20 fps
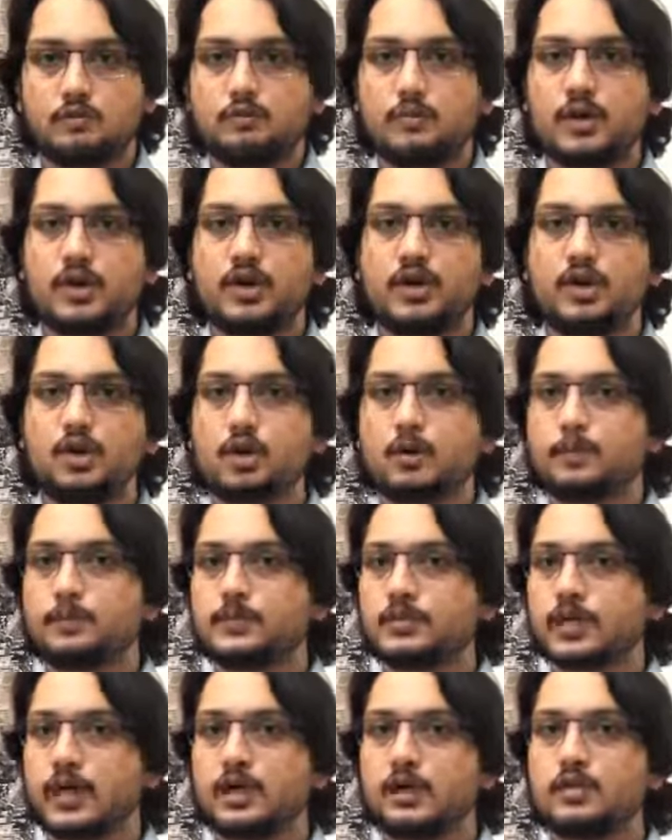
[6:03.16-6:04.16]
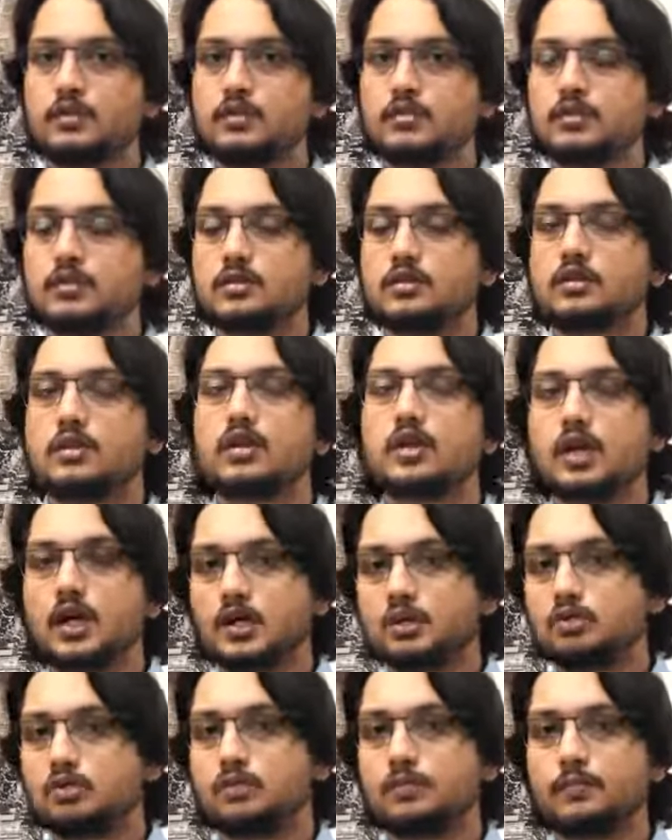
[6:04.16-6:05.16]
pin drop silence in the
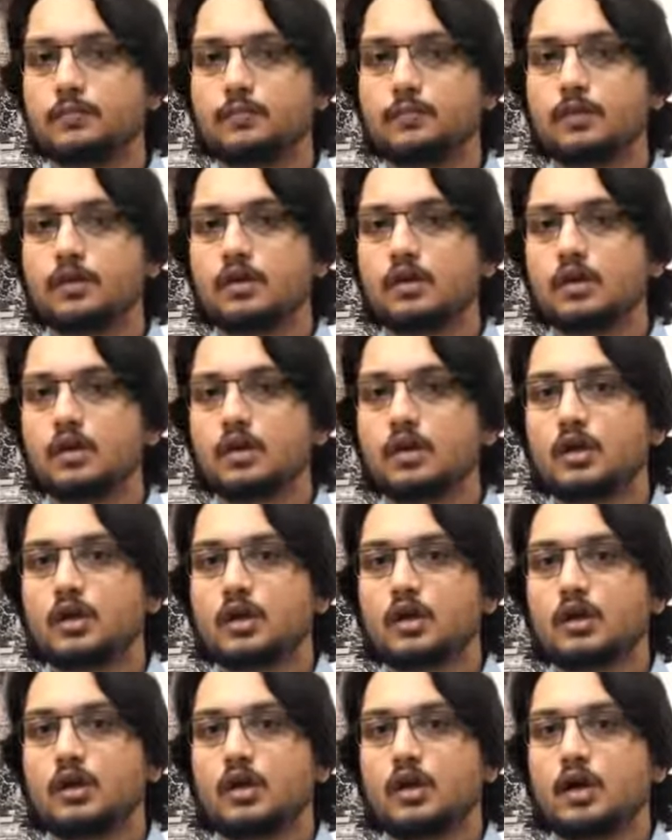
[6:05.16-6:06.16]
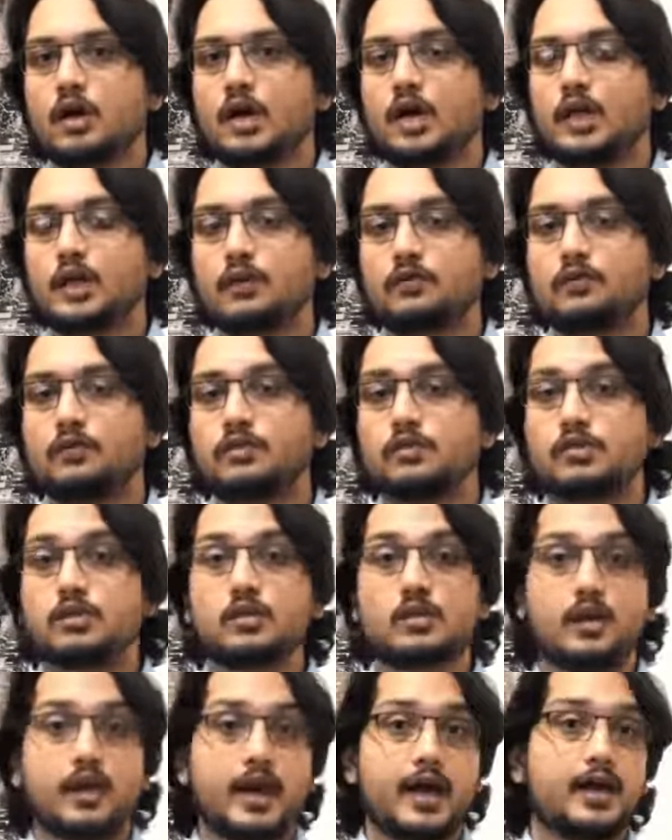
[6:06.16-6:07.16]
classroom. I
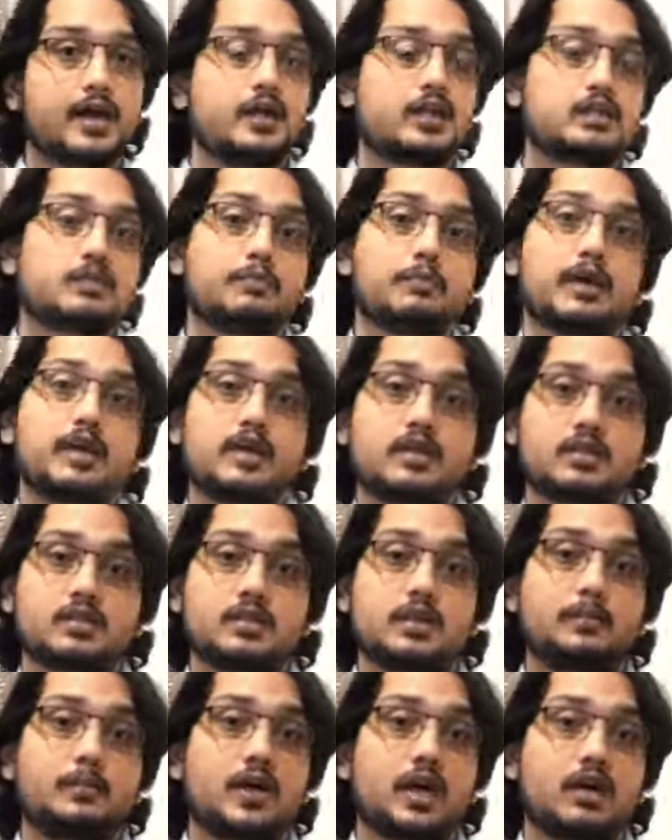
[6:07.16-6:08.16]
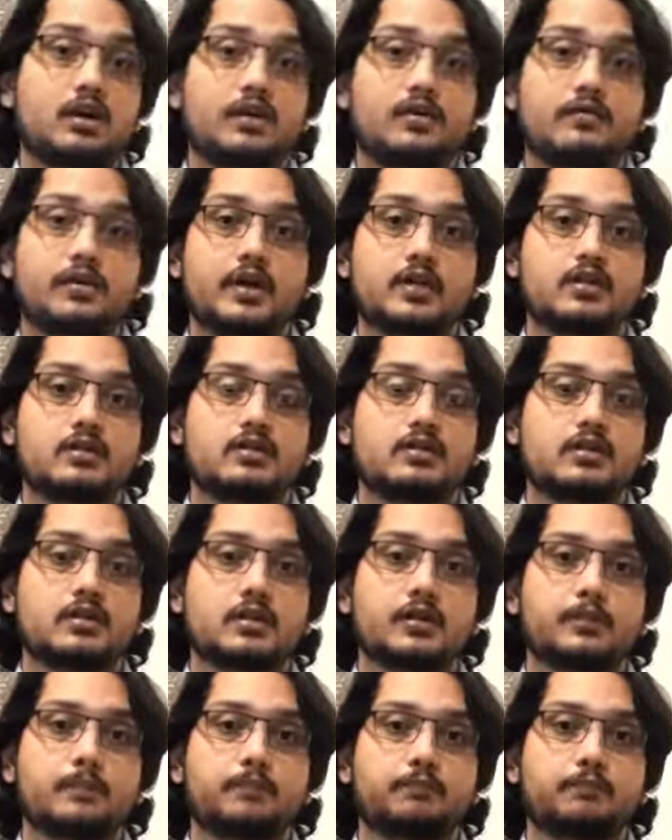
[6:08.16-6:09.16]
was anticipating some kind of answer,
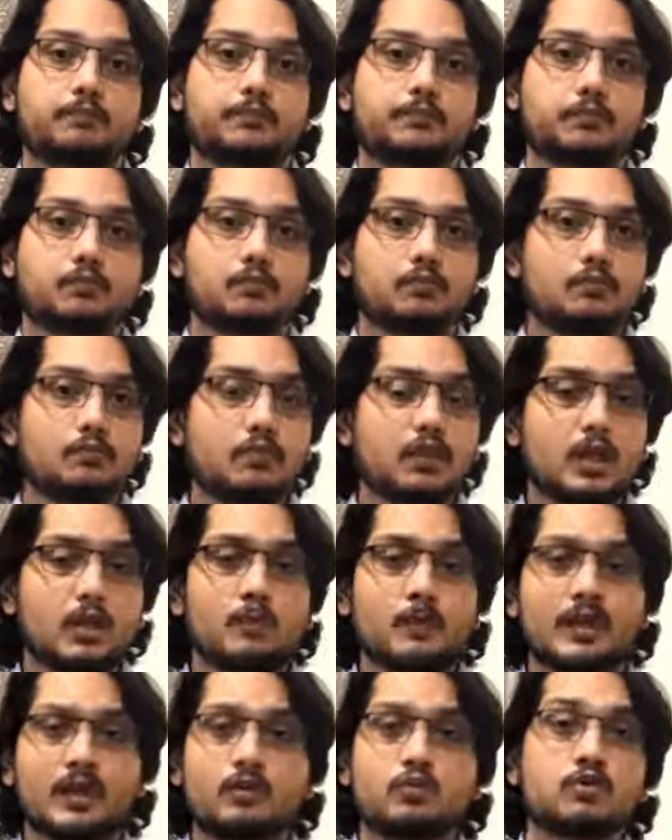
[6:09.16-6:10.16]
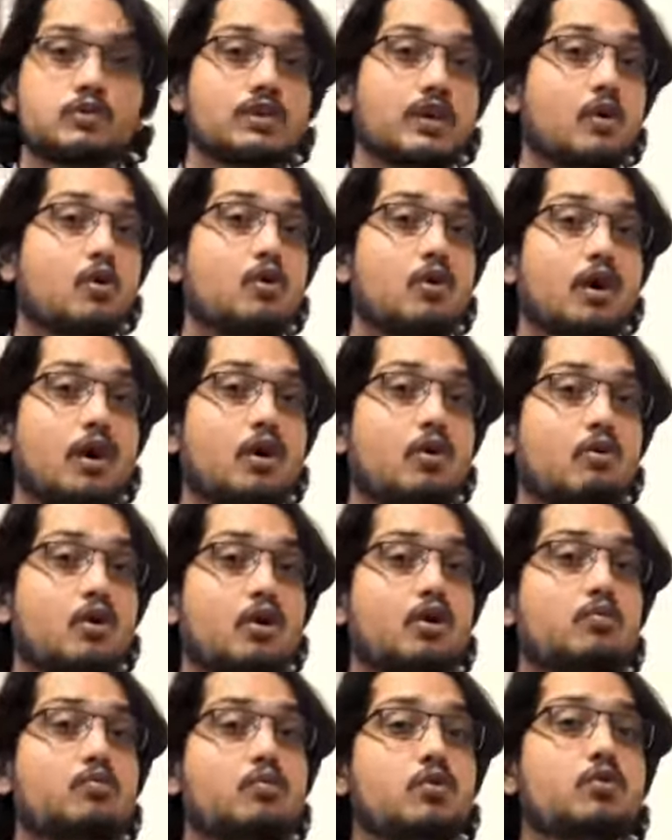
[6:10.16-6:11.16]
but it was
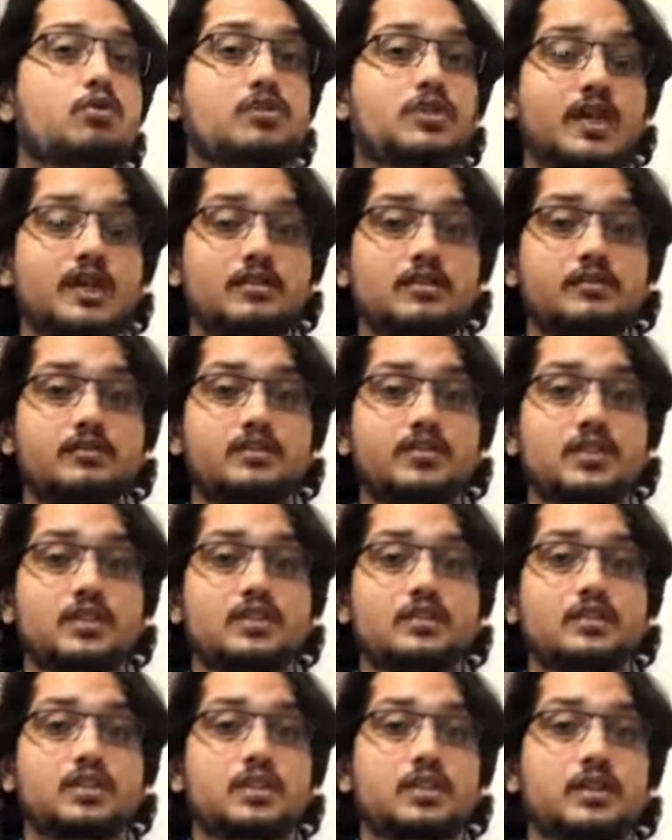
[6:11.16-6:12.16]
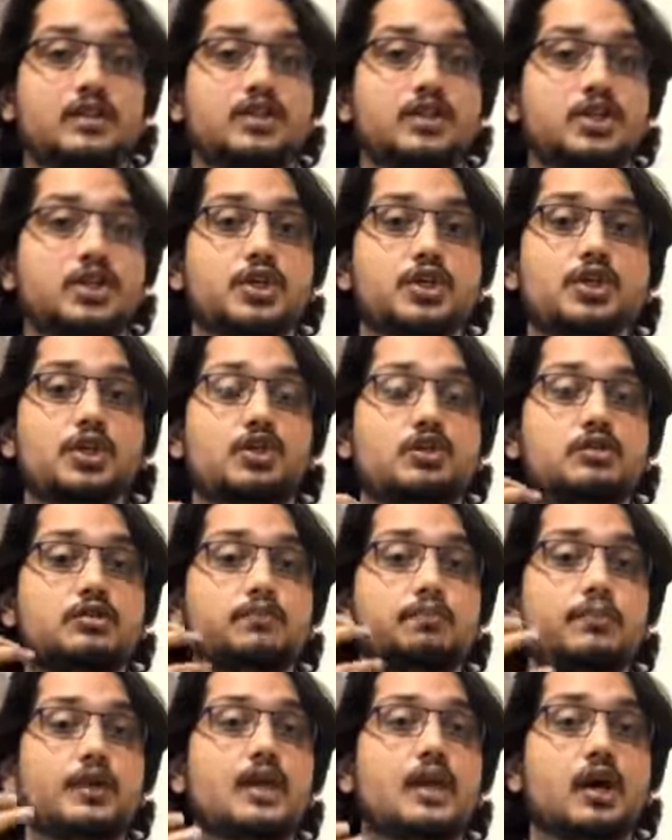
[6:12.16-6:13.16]
almost as if she she she could not
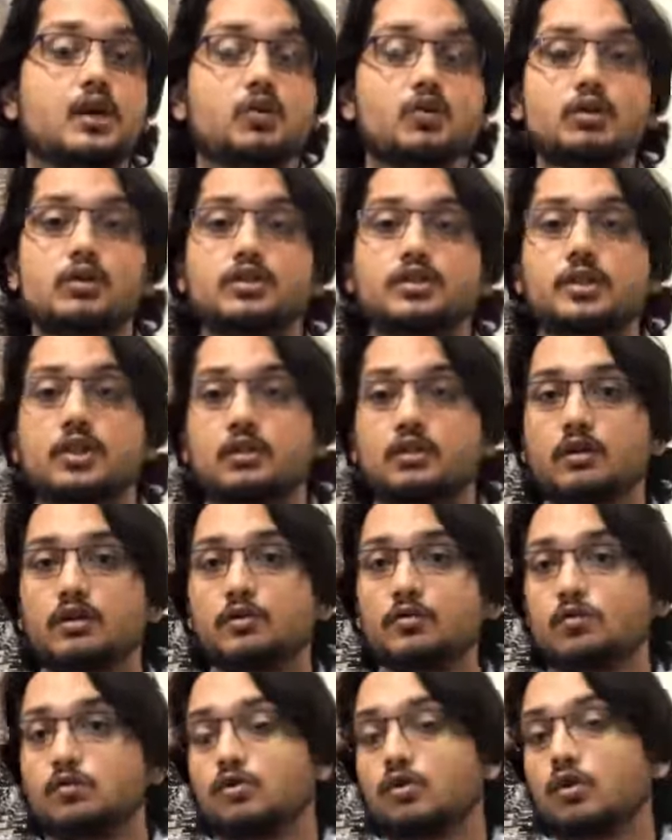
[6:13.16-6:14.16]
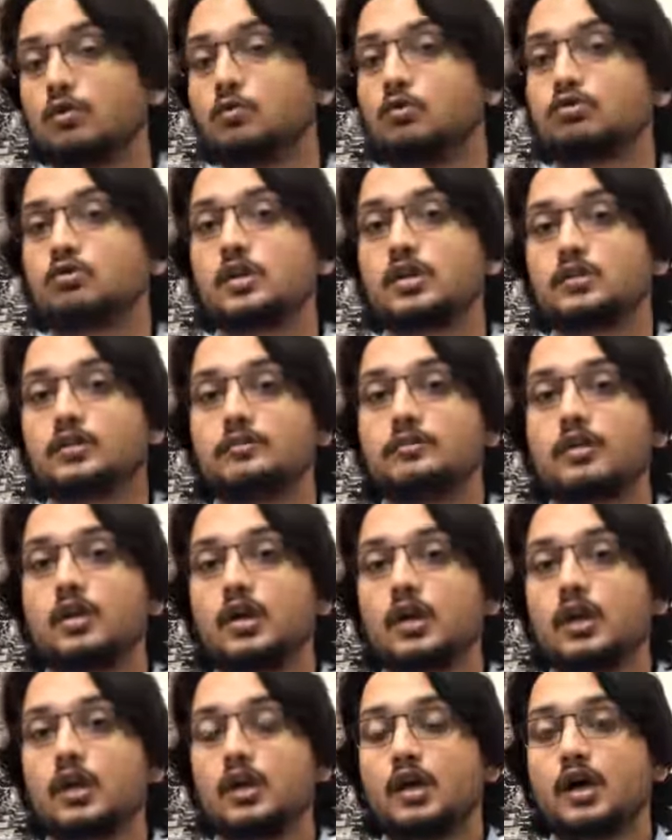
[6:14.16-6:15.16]
speak out. She, it, it, was almost as if
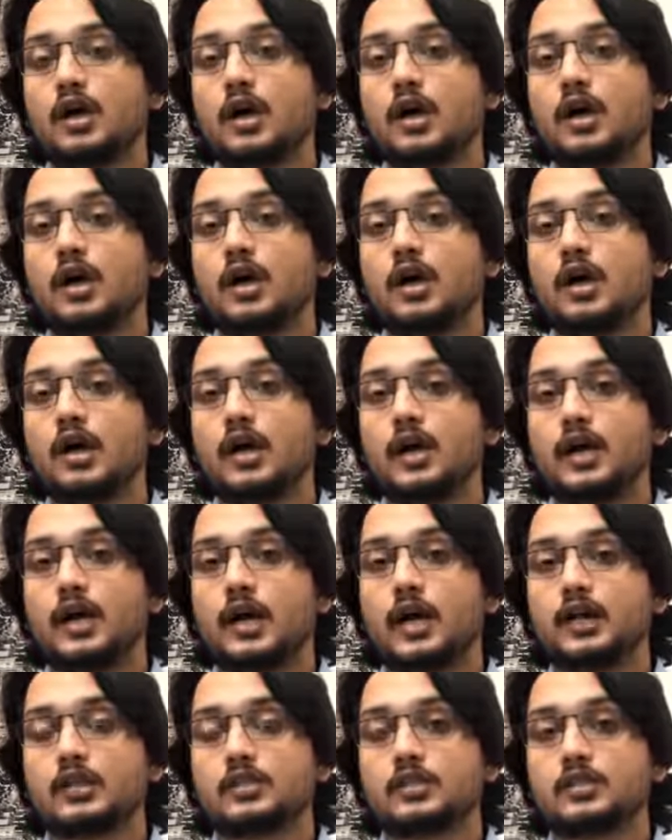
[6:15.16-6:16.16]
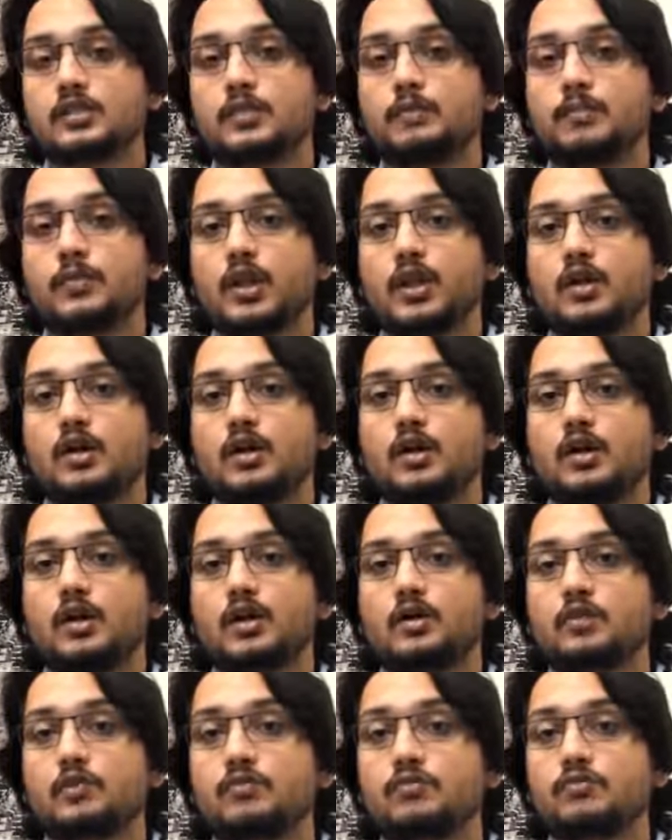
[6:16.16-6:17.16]
uh, I had asked her something uh,
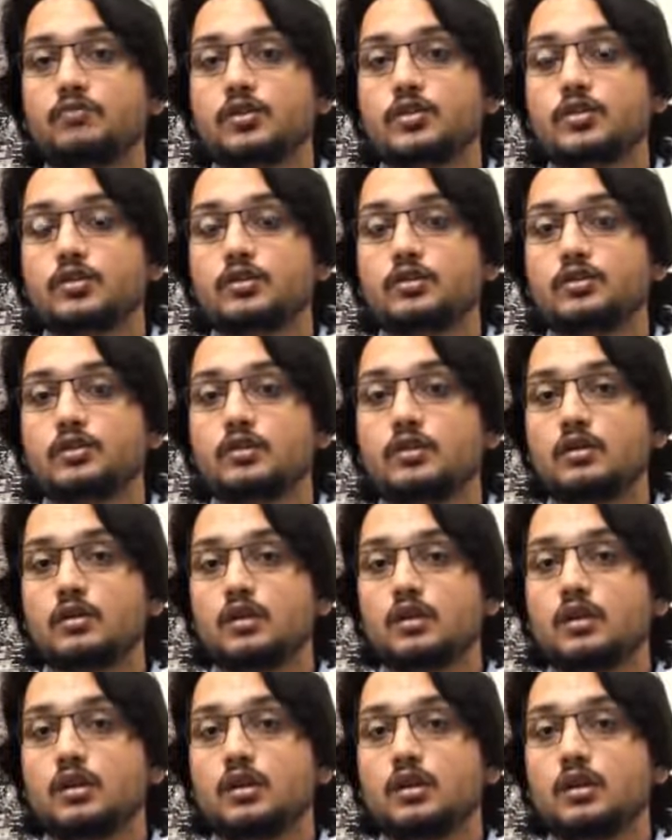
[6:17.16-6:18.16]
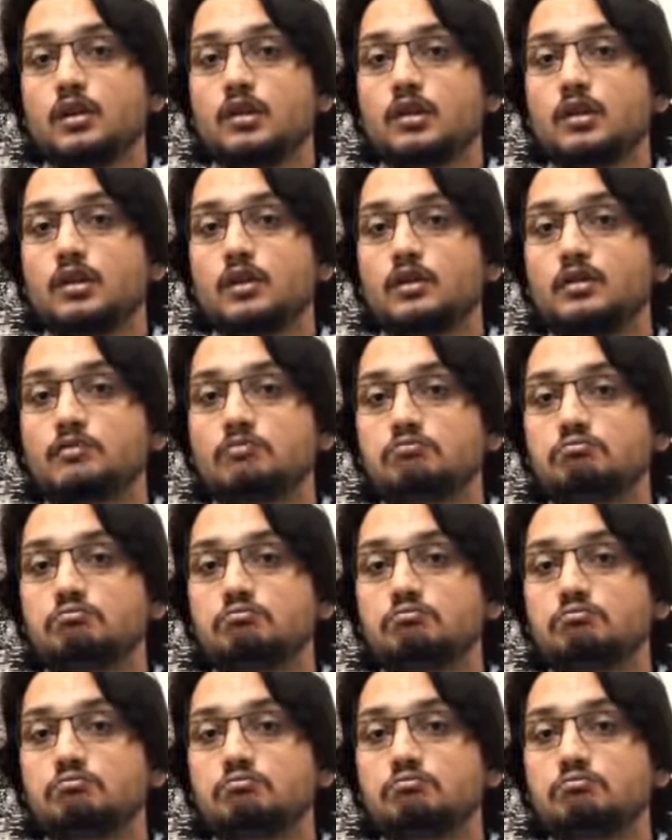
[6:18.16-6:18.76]
which uh,